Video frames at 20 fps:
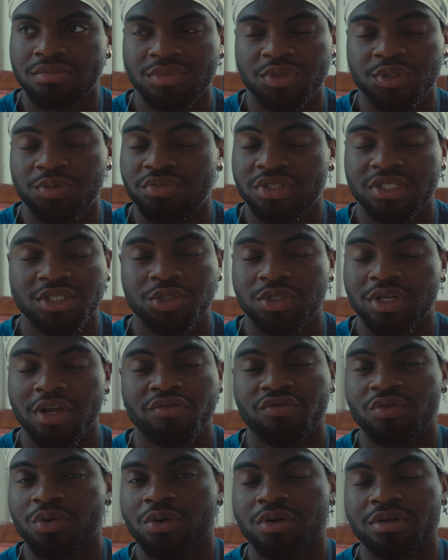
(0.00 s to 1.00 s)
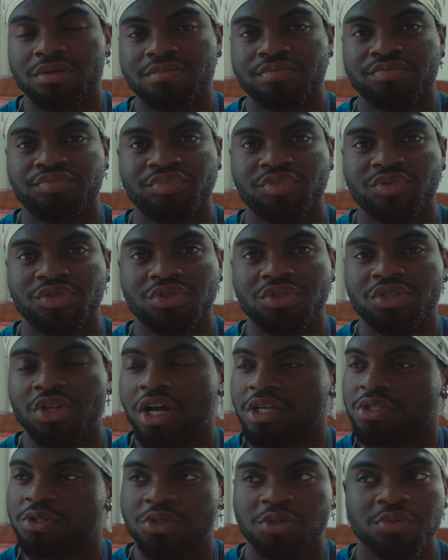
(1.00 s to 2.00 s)
It's pretty straightforward.
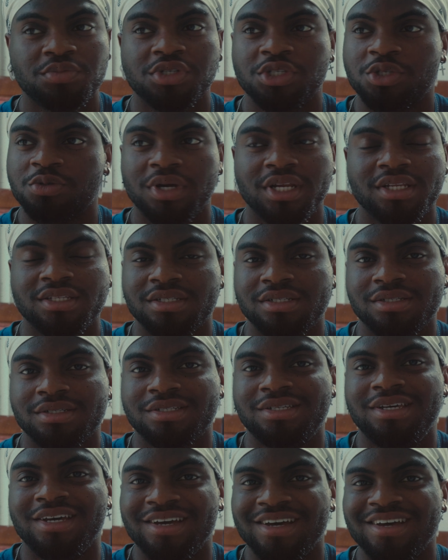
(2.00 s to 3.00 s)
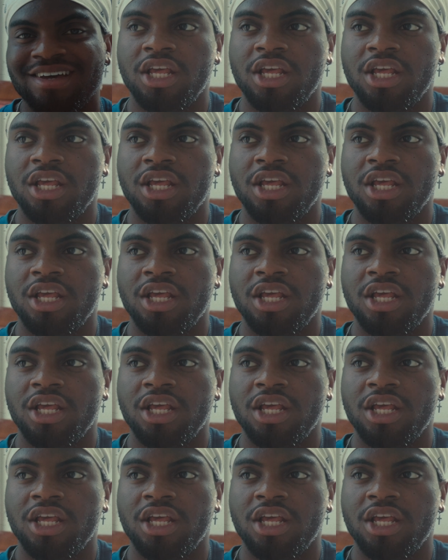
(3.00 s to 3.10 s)
Not too much went into this.